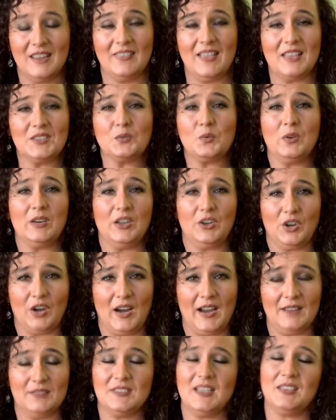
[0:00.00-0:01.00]
That's what it
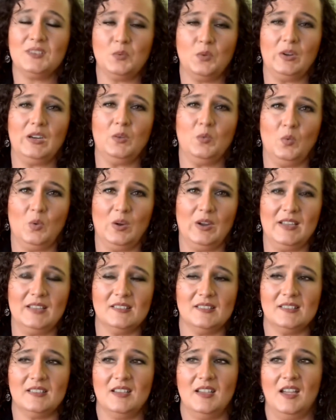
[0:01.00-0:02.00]
craves. That's what it
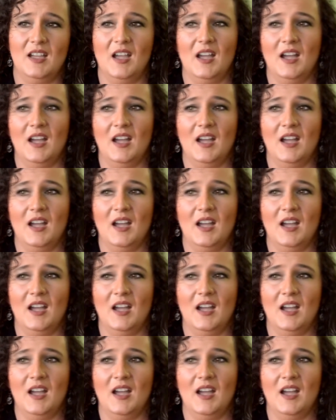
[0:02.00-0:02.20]
wants.